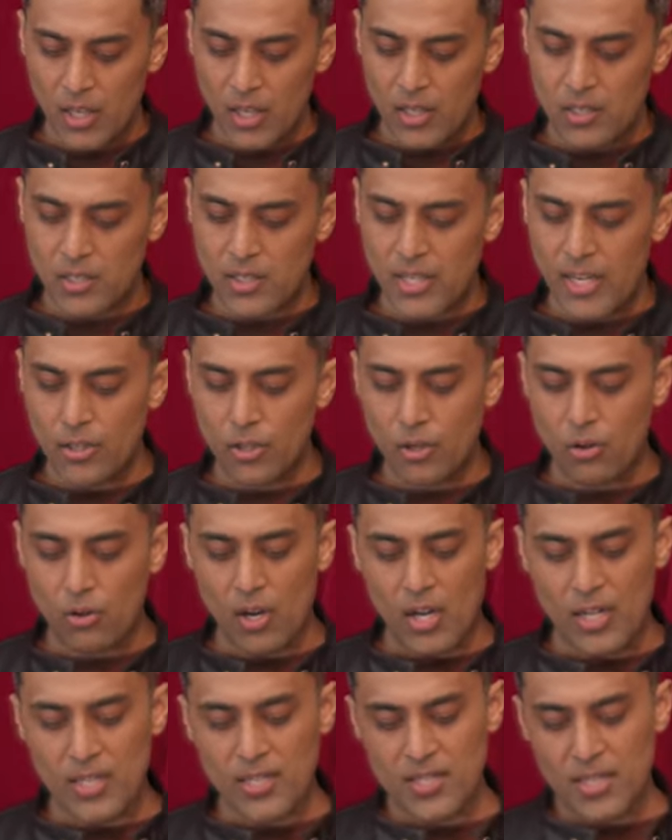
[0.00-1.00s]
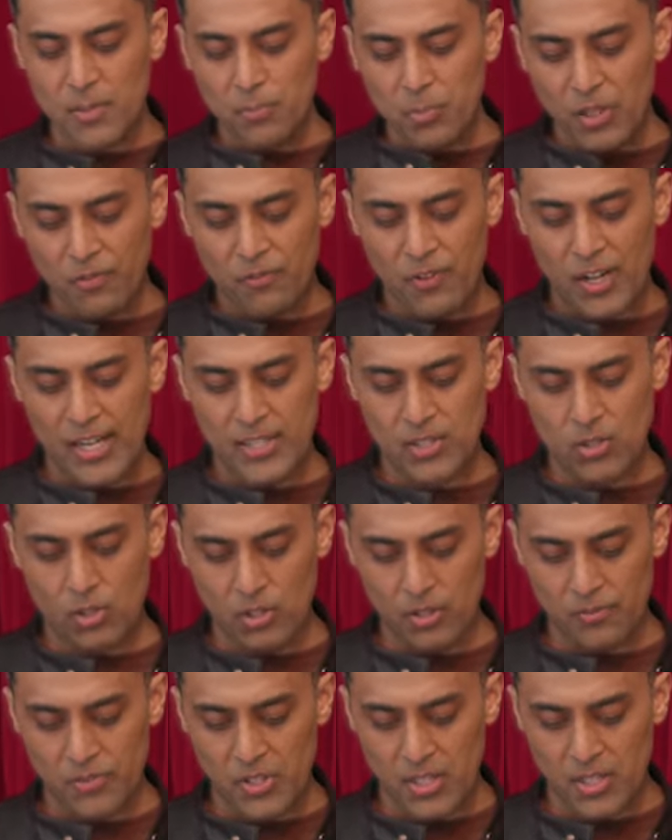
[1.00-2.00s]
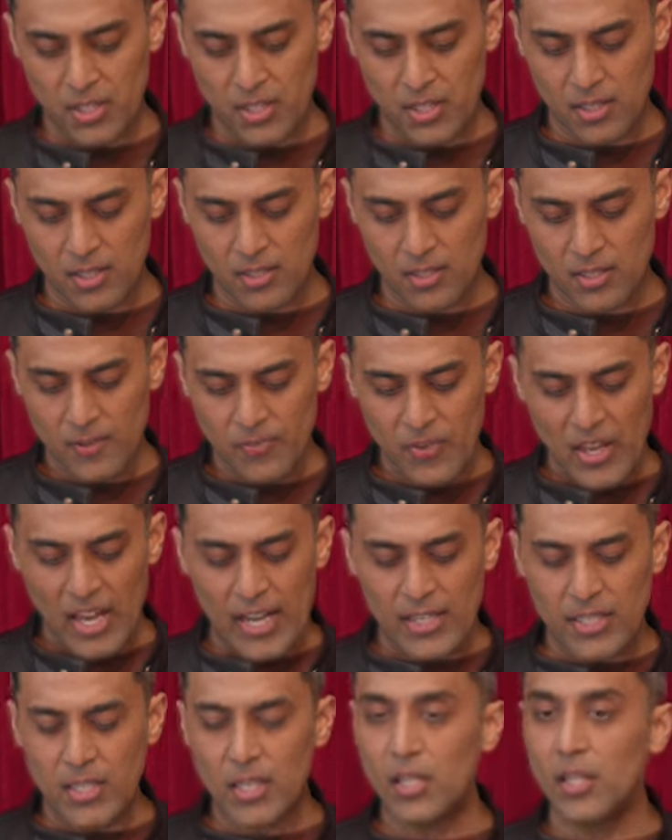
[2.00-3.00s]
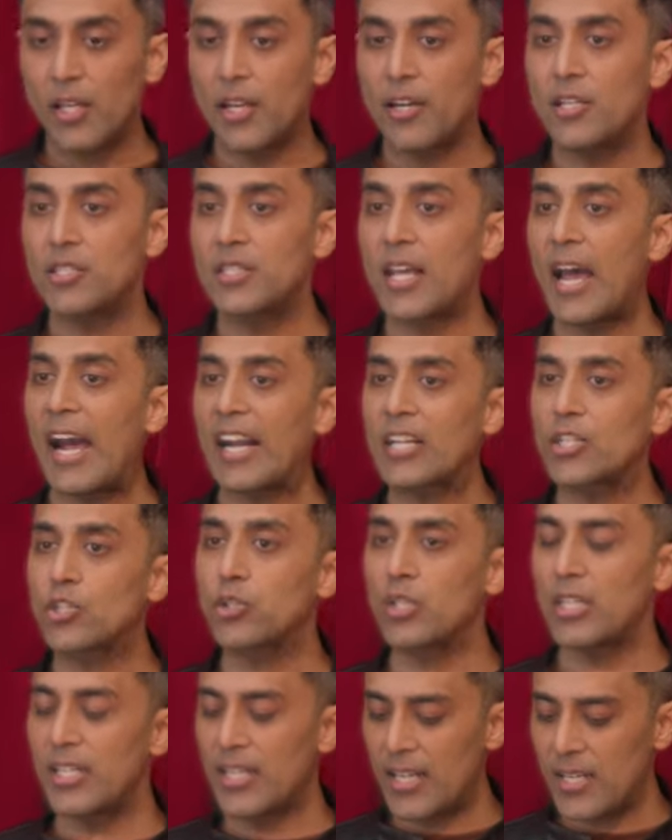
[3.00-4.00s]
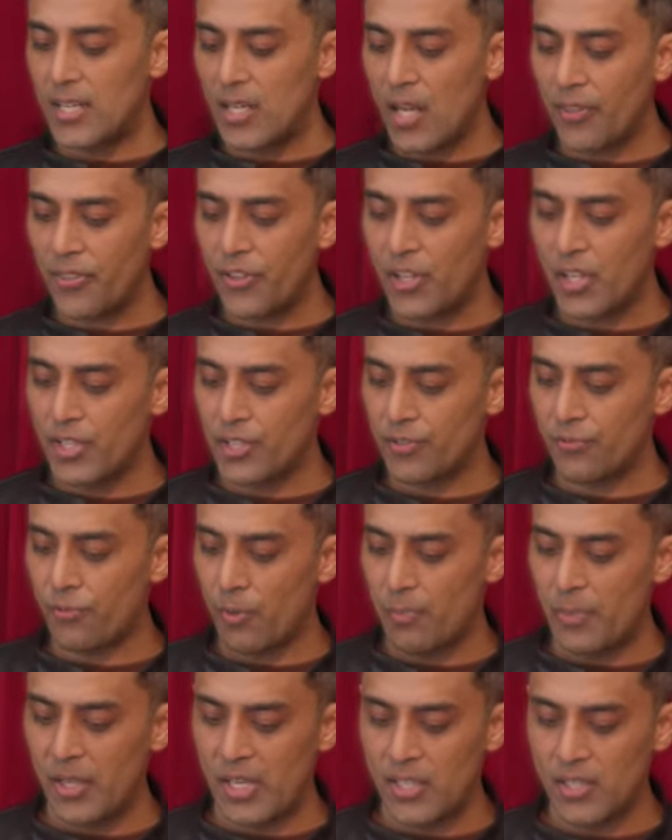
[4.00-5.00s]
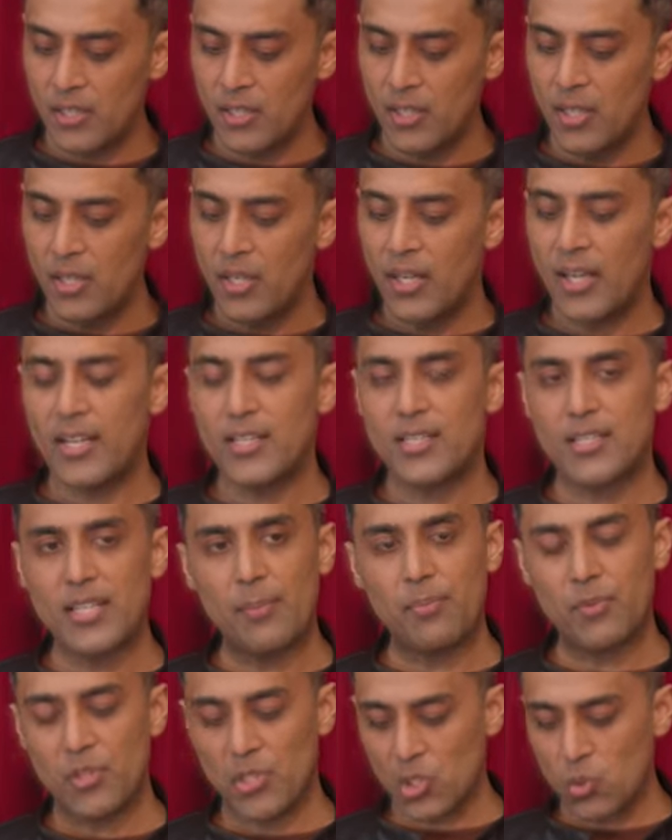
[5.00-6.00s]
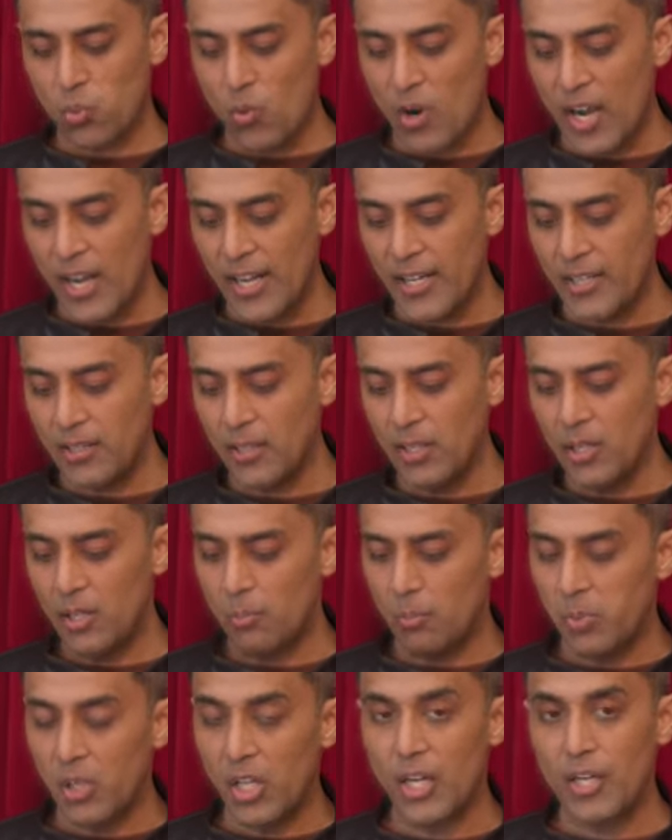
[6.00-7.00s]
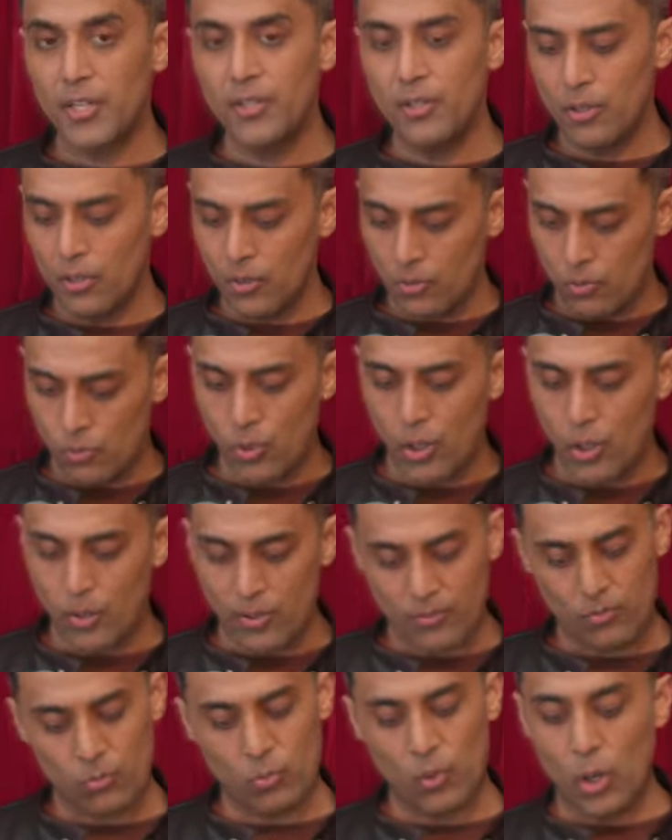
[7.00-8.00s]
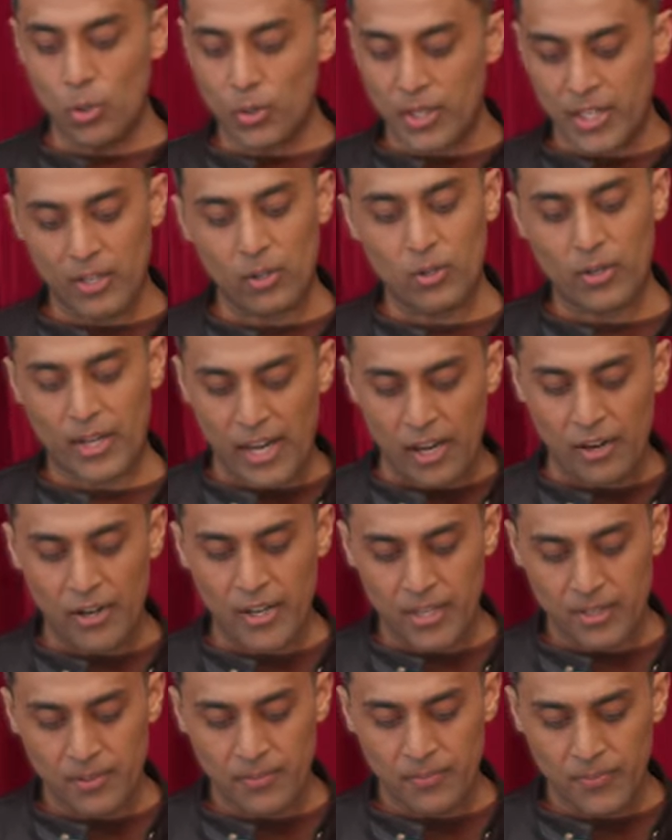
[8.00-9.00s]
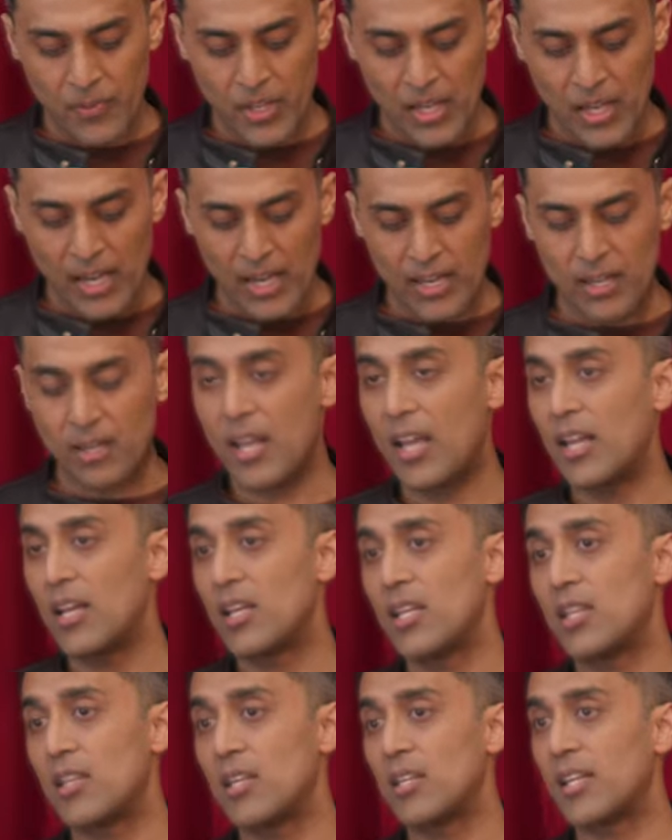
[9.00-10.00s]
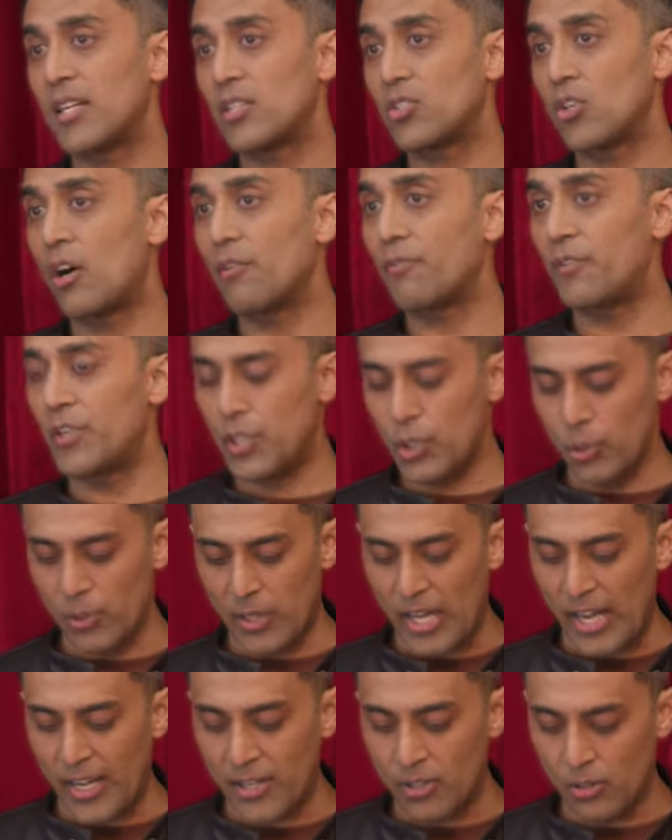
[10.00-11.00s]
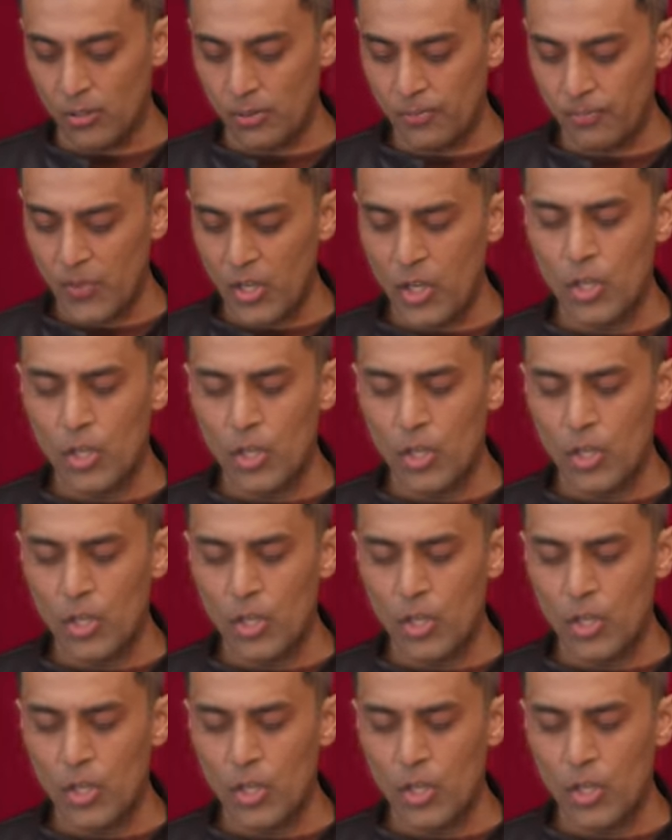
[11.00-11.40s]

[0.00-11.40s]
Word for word: Instead, the Quran simplifies all of these things and declares actually that nothing is forbidden except swine, blood, ro roadkill or carrion, and anything that's offered to an idol.